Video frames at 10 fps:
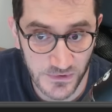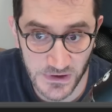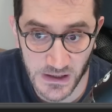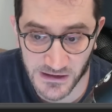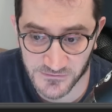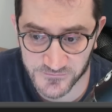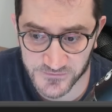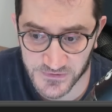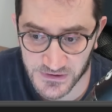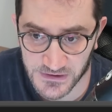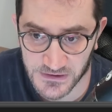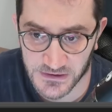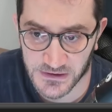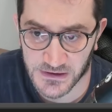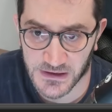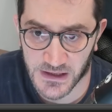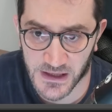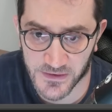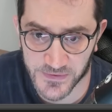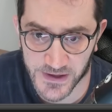half,
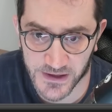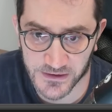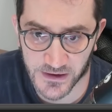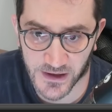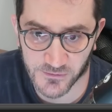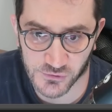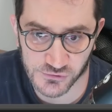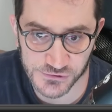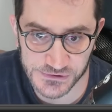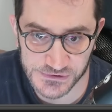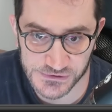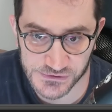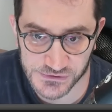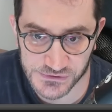and then I will just